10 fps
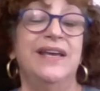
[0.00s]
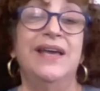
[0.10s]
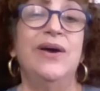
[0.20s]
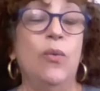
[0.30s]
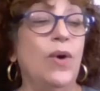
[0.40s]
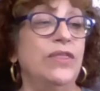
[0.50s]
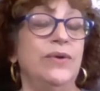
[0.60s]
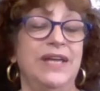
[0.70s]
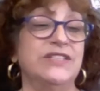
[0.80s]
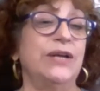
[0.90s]
Whether
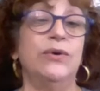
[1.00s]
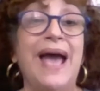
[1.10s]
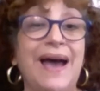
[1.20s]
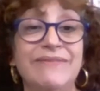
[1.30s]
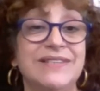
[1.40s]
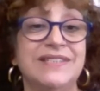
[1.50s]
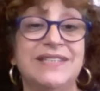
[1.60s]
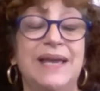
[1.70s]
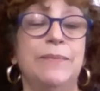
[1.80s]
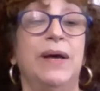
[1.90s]
it's I don't have the
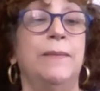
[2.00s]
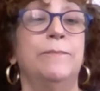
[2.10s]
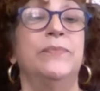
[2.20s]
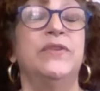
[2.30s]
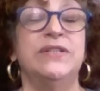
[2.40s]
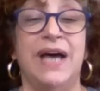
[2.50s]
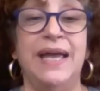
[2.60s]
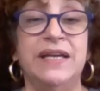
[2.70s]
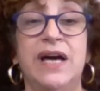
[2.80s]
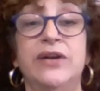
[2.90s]
same, the
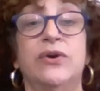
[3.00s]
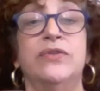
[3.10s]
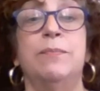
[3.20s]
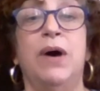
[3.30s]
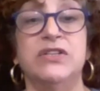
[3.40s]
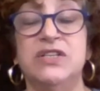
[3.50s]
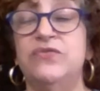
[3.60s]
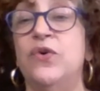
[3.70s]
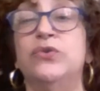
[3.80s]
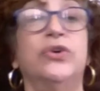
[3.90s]
die cut or the embossing
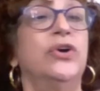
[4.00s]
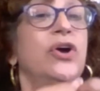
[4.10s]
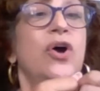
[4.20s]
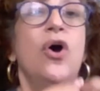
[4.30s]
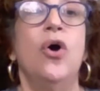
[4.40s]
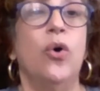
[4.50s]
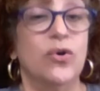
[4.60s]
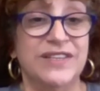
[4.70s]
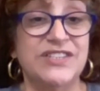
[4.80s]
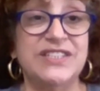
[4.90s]
folder
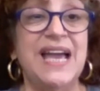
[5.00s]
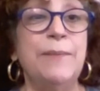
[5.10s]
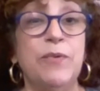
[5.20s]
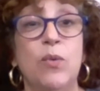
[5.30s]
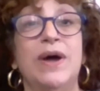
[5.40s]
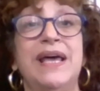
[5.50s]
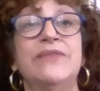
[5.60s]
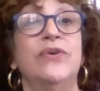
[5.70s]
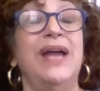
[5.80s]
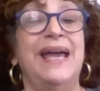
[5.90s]
or the stamp or
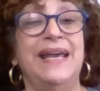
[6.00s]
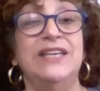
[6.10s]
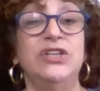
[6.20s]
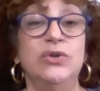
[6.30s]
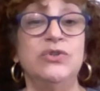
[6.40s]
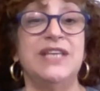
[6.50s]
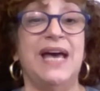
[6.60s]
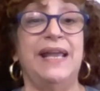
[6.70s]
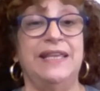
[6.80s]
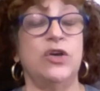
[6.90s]
whatever. And I use
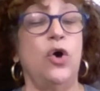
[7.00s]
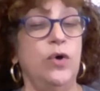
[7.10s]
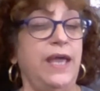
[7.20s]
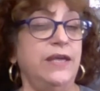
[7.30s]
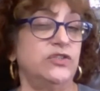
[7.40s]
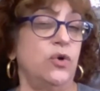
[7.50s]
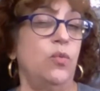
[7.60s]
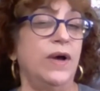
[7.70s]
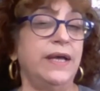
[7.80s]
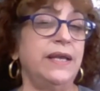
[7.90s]
that as, okay, so
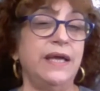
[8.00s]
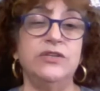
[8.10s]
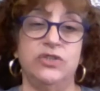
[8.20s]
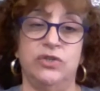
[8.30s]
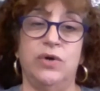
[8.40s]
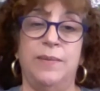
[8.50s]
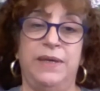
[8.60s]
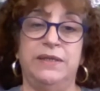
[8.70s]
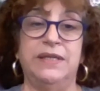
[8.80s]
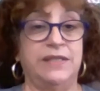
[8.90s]
what can I do? I
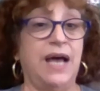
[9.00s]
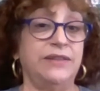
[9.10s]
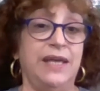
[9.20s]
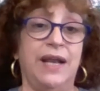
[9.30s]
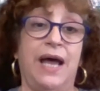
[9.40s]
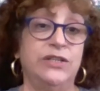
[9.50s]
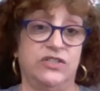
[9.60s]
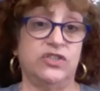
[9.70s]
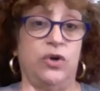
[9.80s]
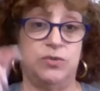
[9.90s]
mean, and not that I
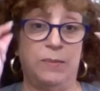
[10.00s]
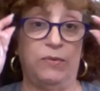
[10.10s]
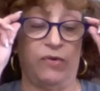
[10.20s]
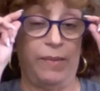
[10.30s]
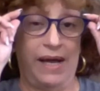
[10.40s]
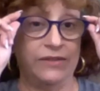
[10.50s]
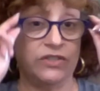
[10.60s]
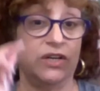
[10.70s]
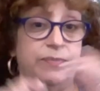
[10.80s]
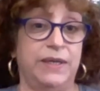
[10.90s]
discourage people from buying
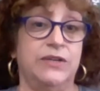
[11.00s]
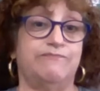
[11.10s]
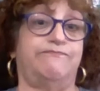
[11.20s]
stuff, because